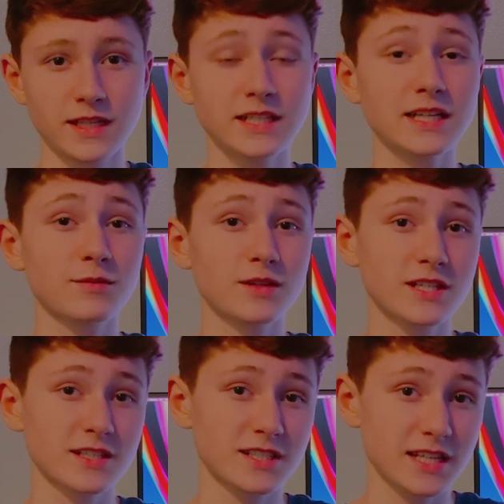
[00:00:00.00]
And I
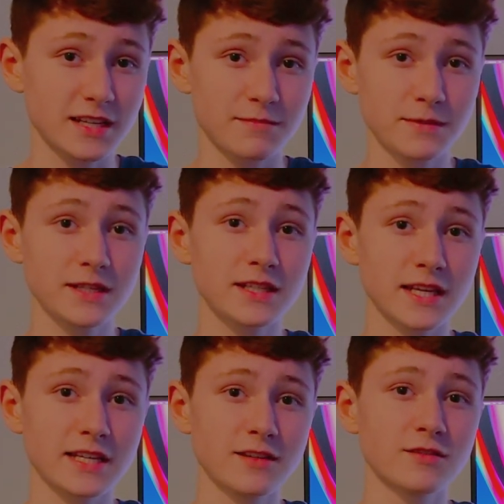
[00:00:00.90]
want to just say a
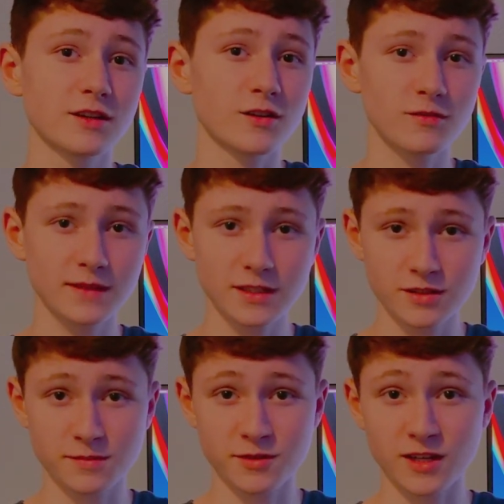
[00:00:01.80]
big thank you to all of my
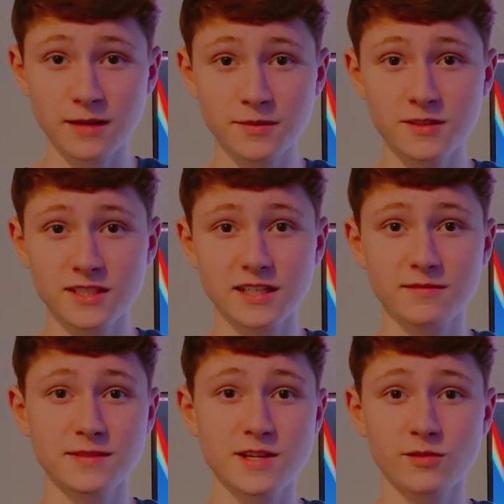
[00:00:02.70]
new subscribers
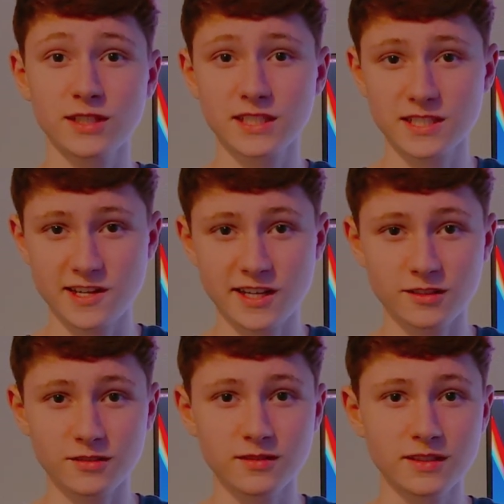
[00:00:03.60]
that have been joining this
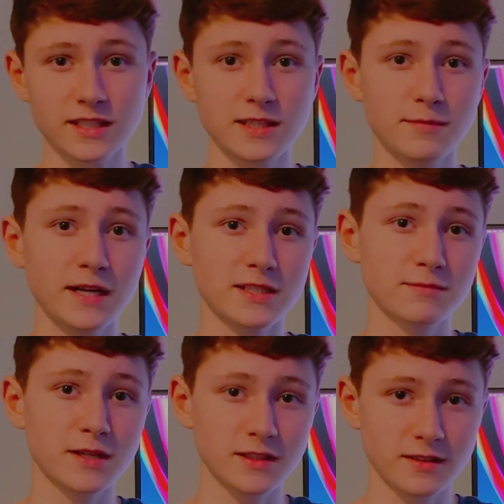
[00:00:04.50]
channel in the
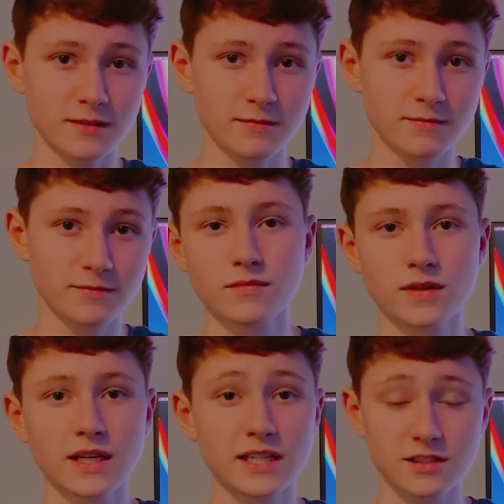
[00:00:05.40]
past month.
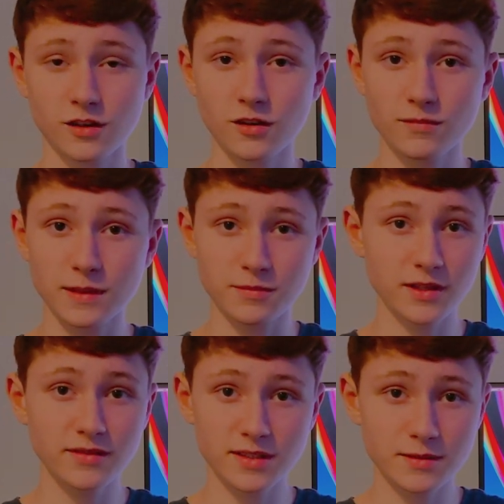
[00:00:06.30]
And to all of my
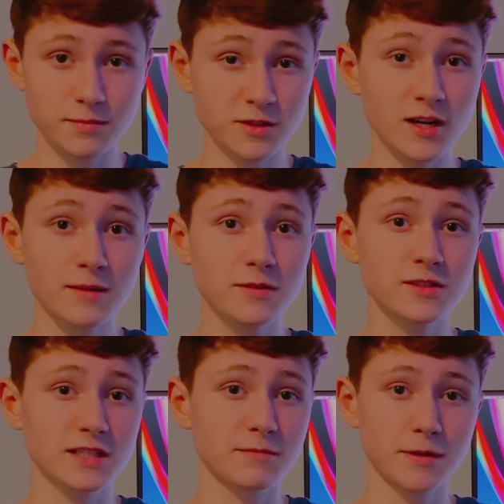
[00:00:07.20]
previous
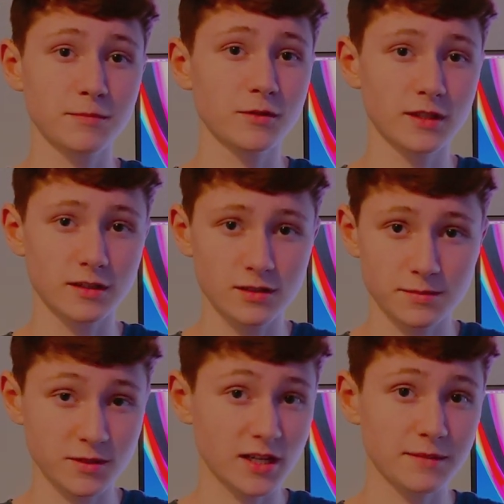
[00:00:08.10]
subscribers and people that are
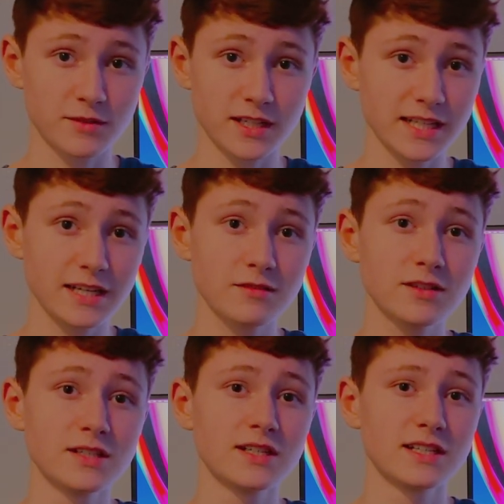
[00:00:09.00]
subscribed right
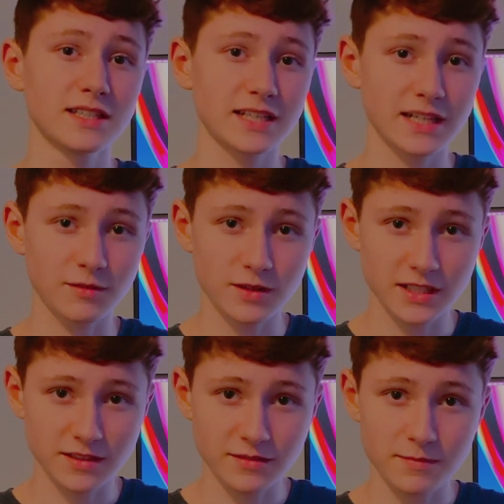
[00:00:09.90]
now, then I
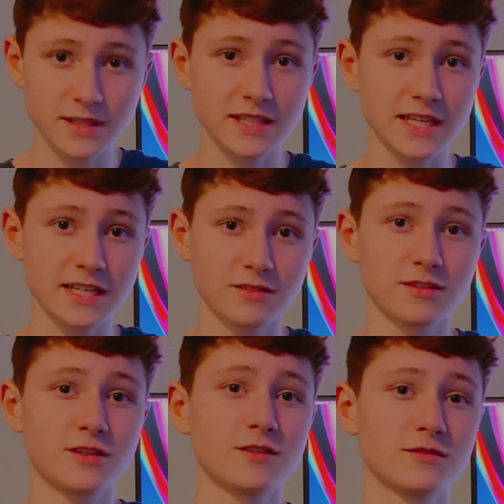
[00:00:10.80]
want to give a big thank
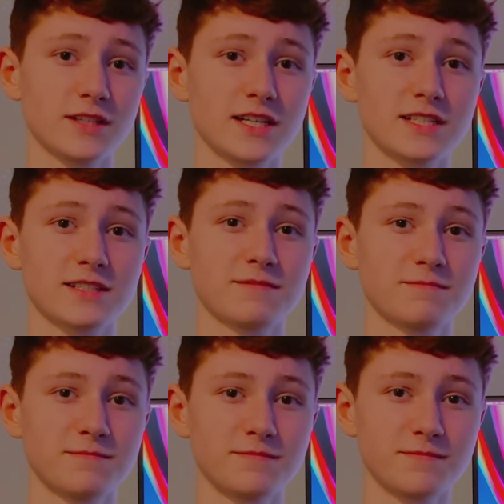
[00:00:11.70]
you to all of you guys.